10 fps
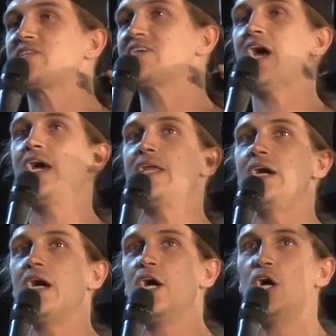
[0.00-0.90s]

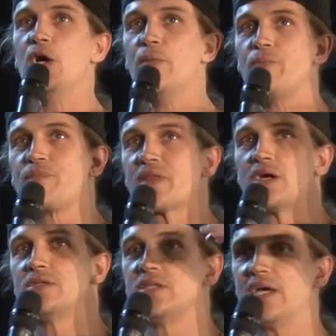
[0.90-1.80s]
10 um,
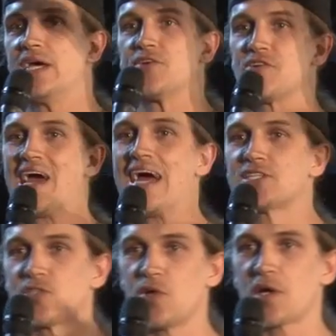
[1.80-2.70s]
international